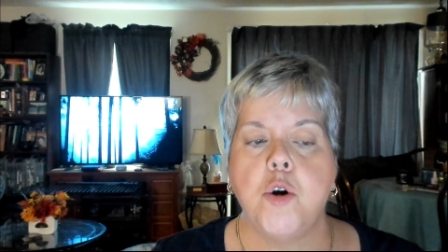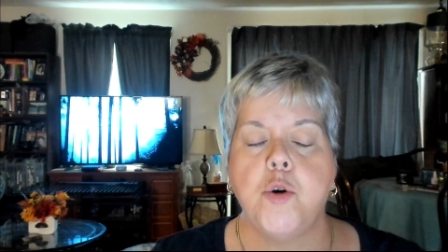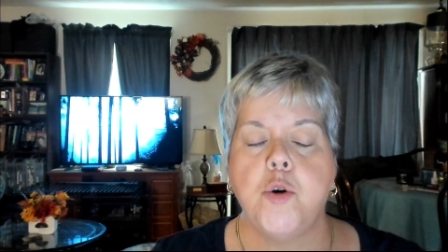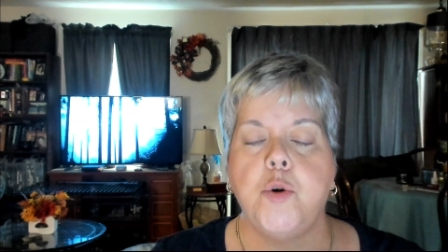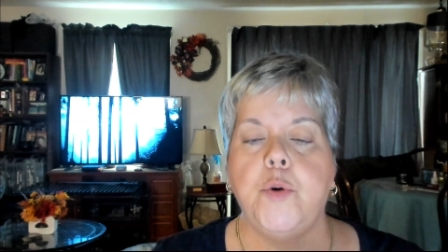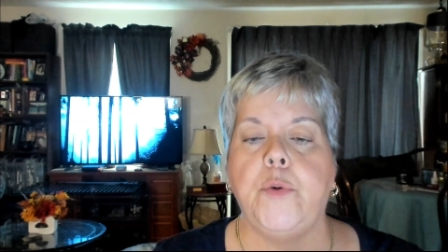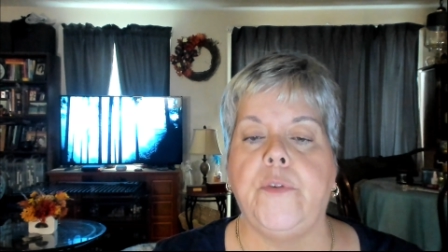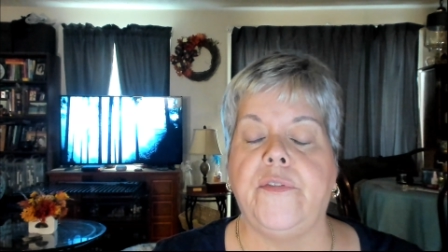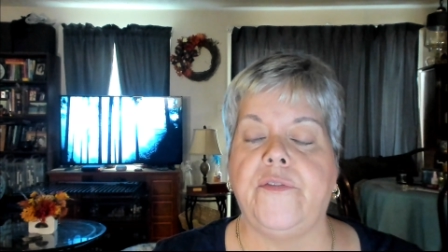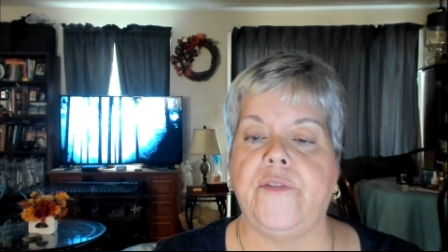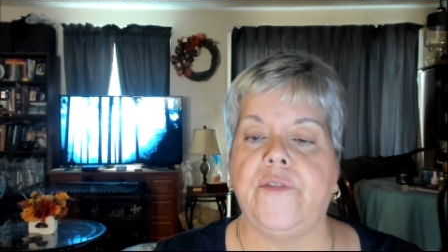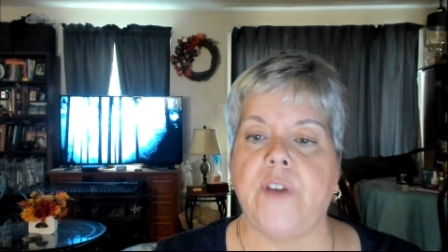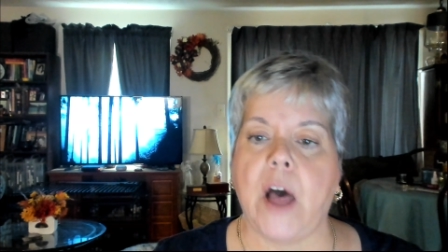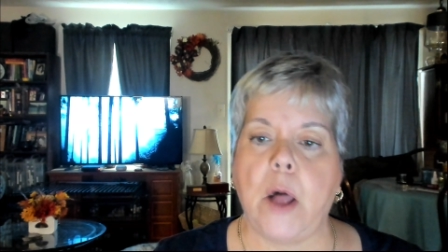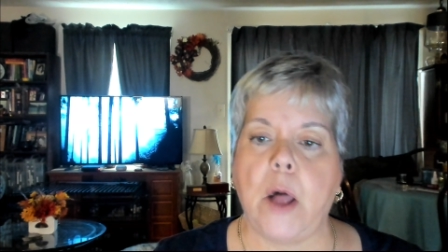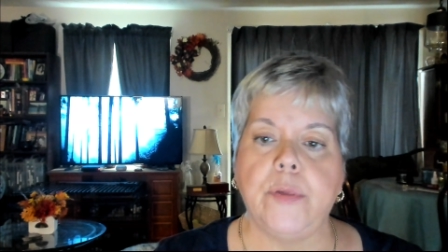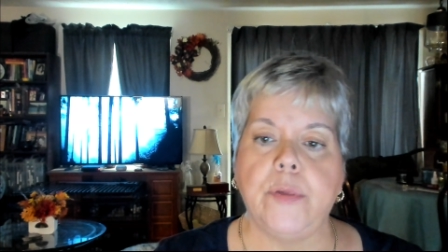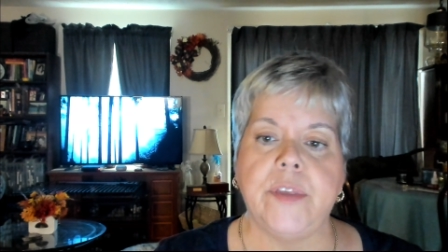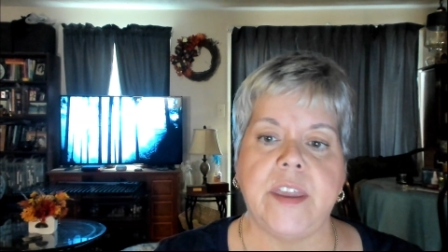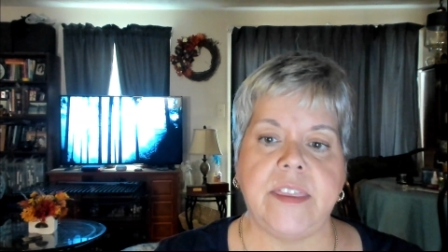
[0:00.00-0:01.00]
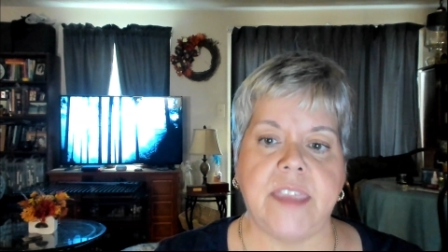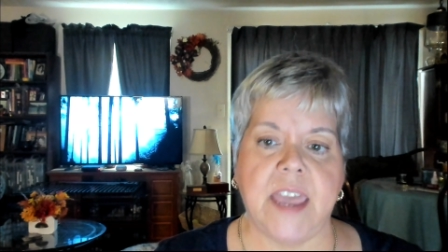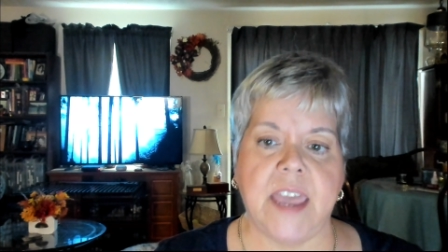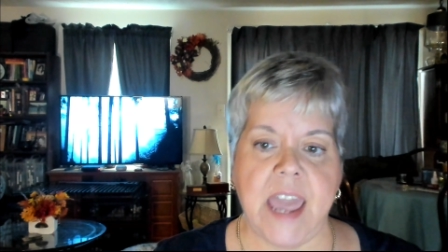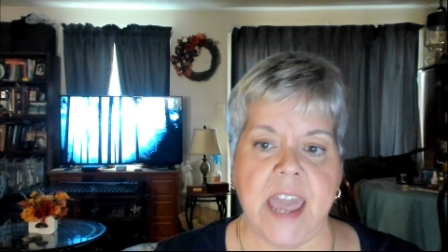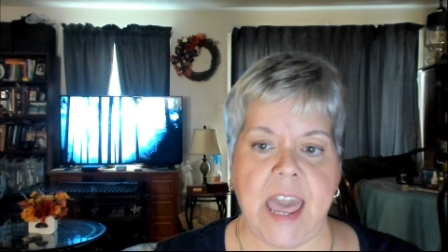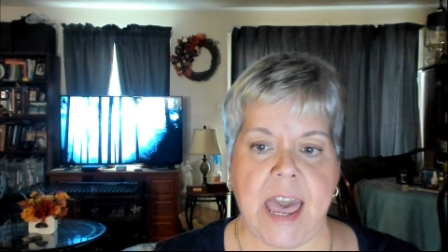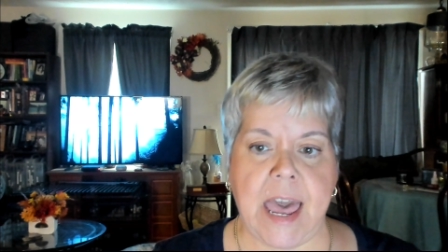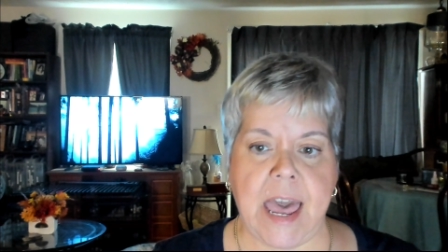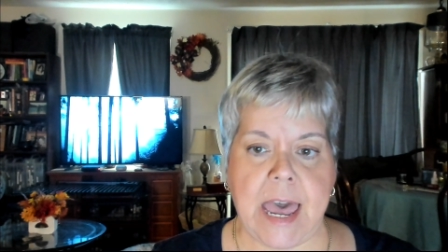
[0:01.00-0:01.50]
who felt that they
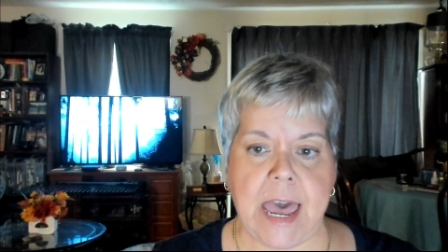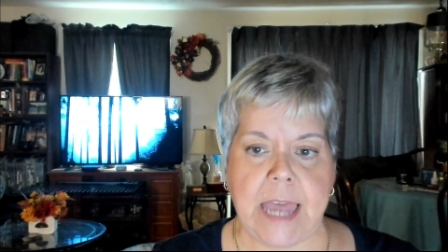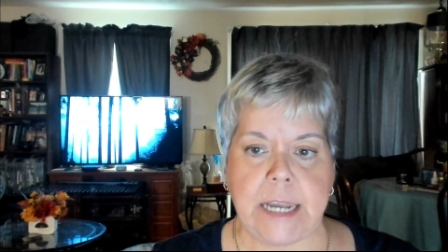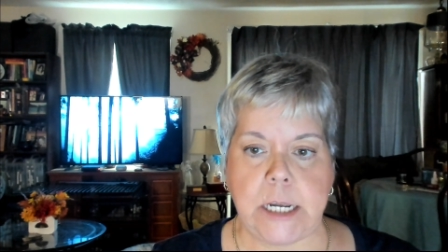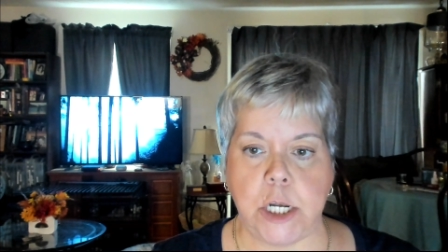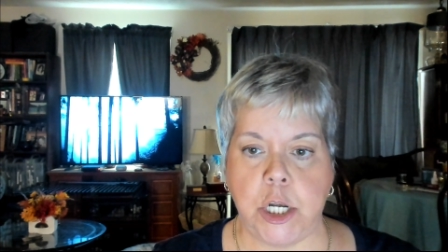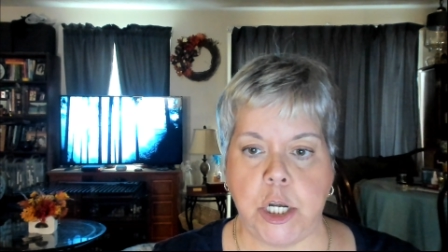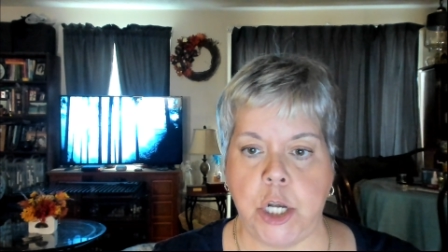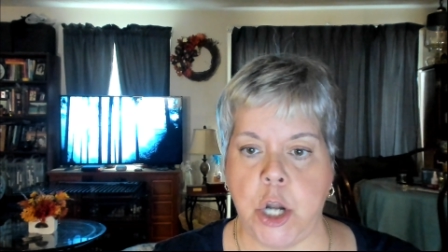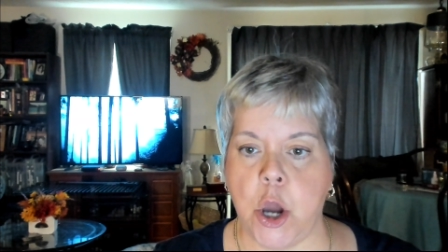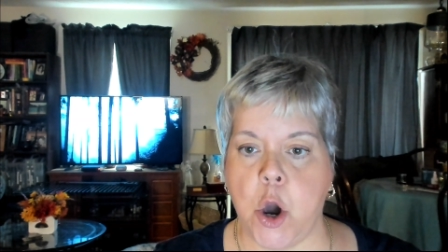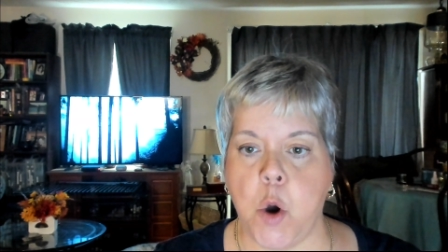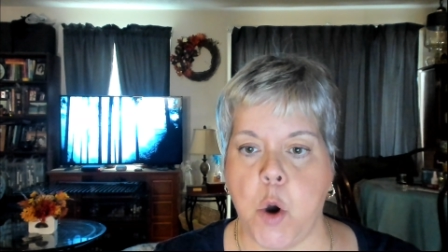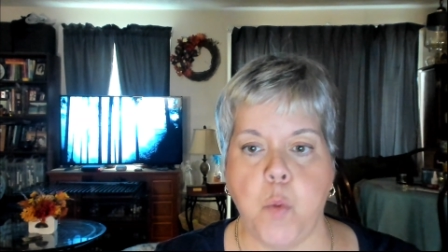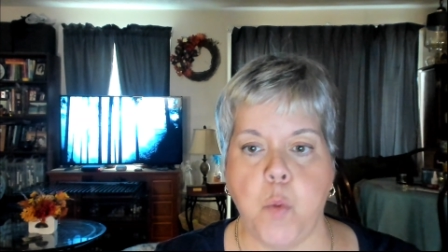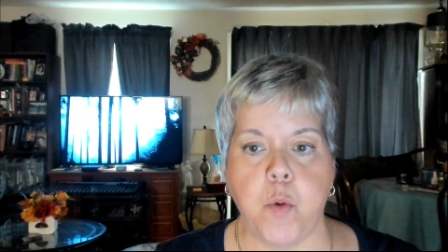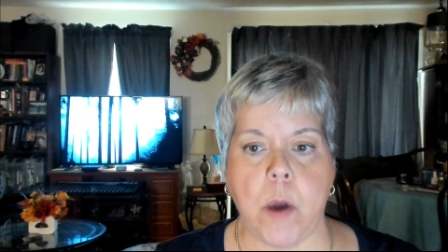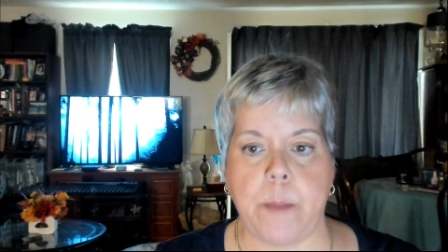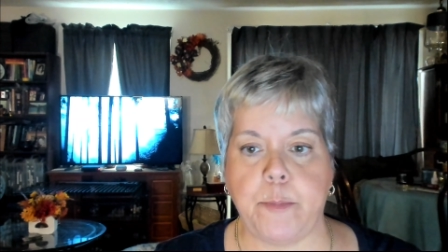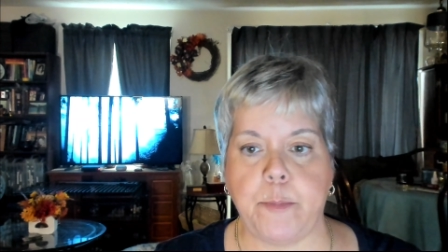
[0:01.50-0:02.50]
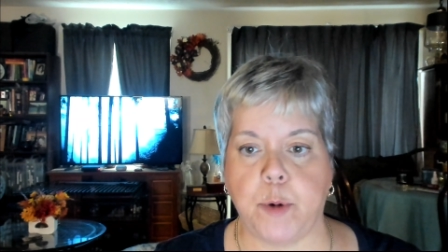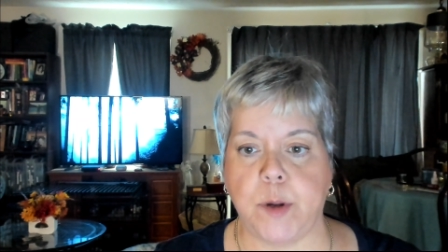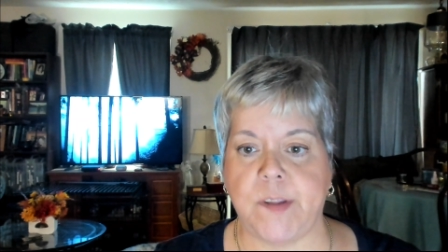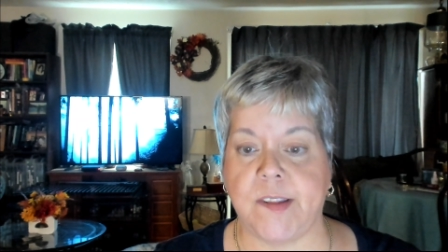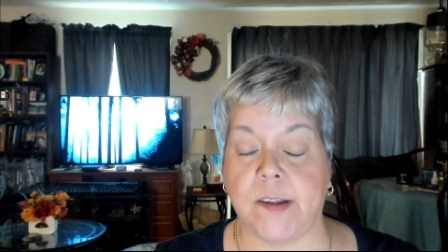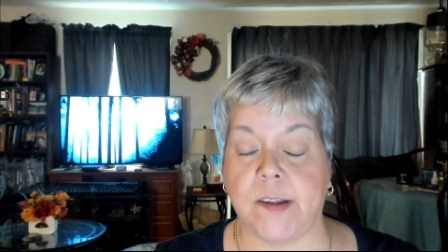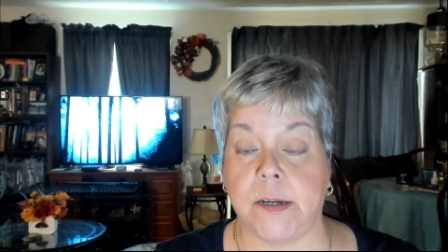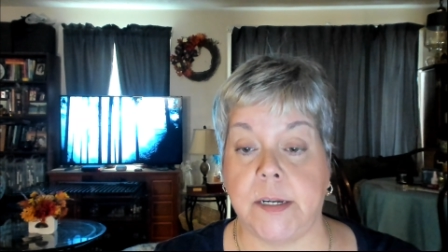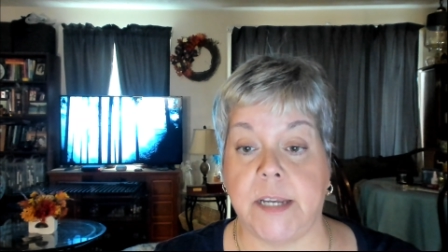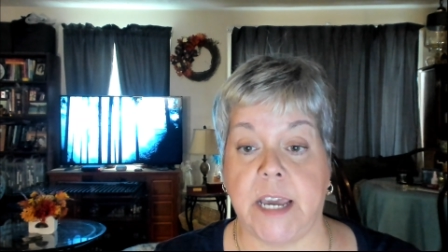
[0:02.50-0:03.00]
had no
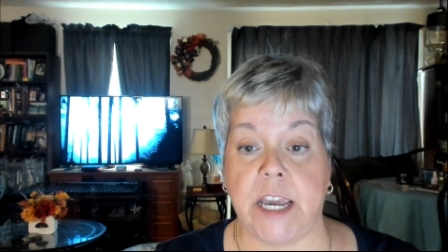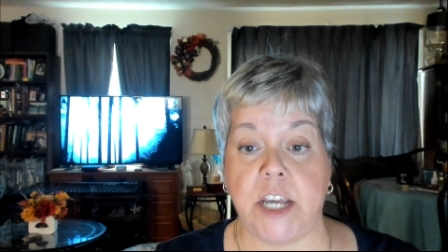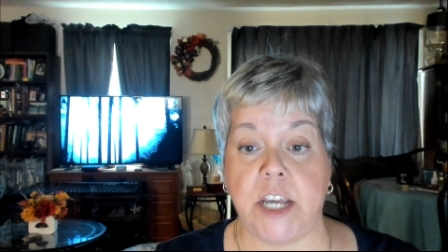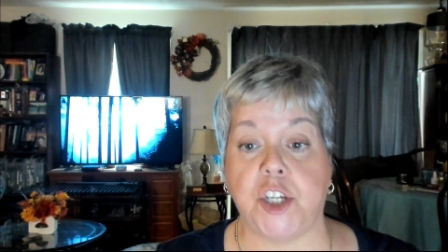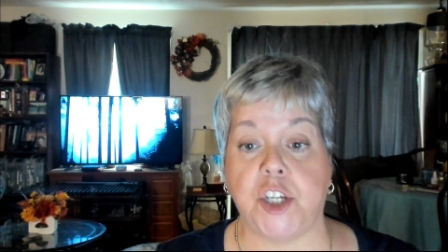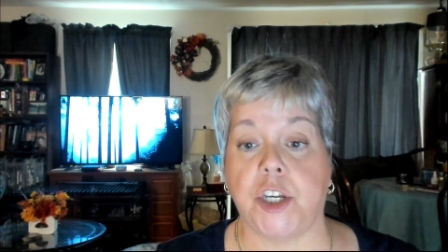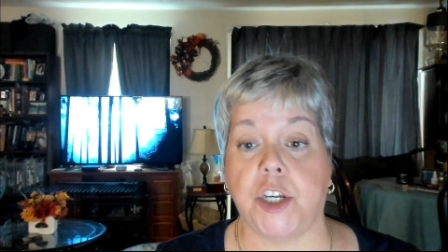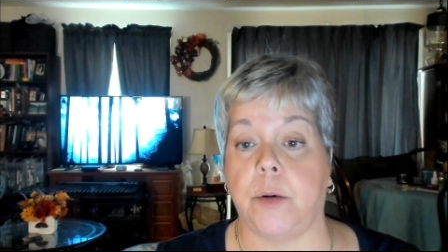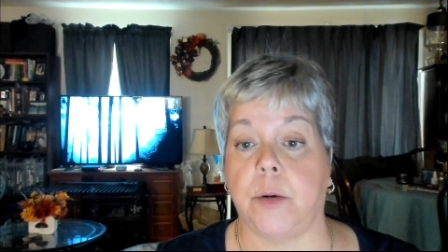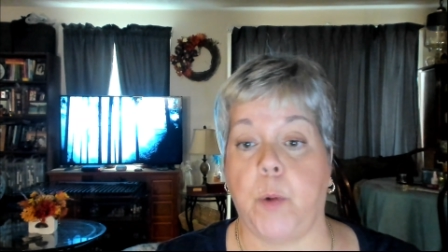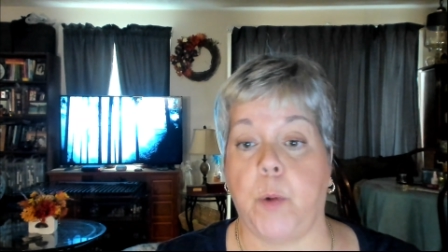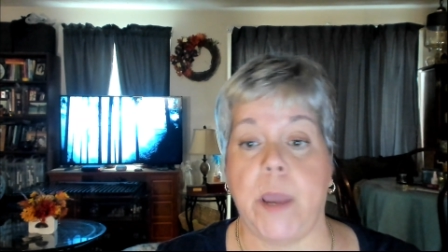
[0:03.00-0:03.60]
representation.